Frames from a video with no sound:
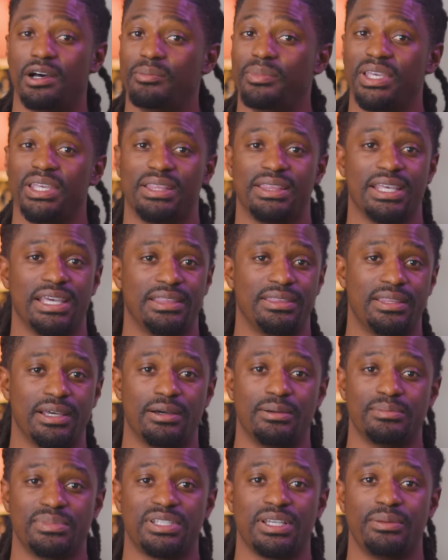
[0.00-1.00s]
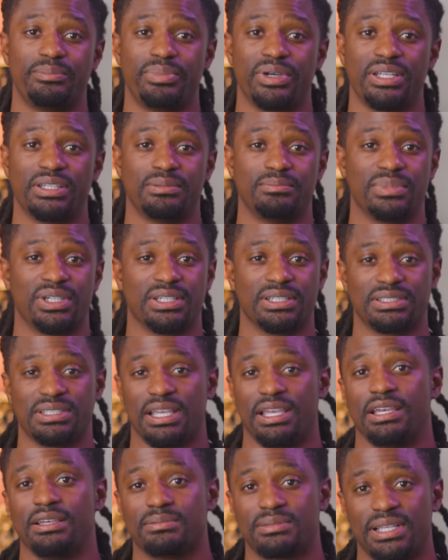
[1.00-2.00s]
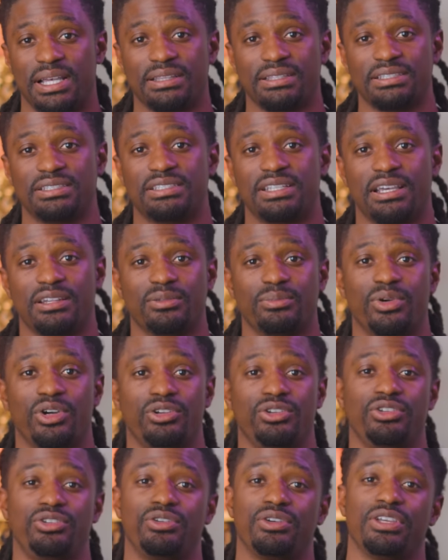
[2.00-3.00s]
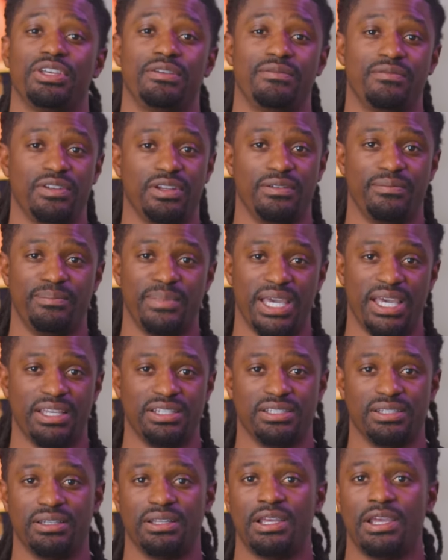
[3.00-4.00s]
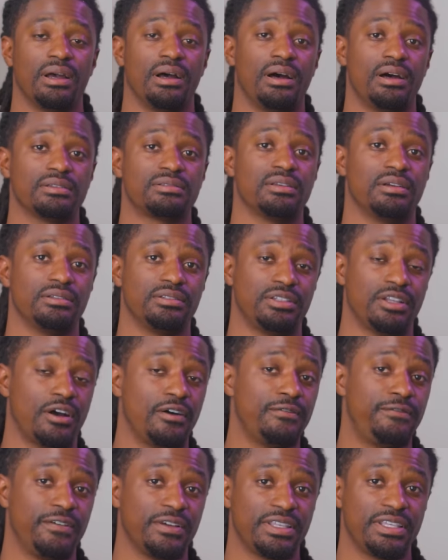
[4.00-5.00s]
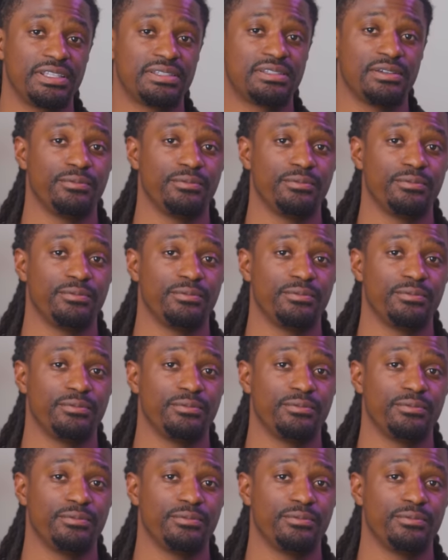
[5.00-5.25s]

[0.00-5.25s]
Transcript: Hit that thumbs up button because it helps out this channel more than you can even imagine. Also, don't forget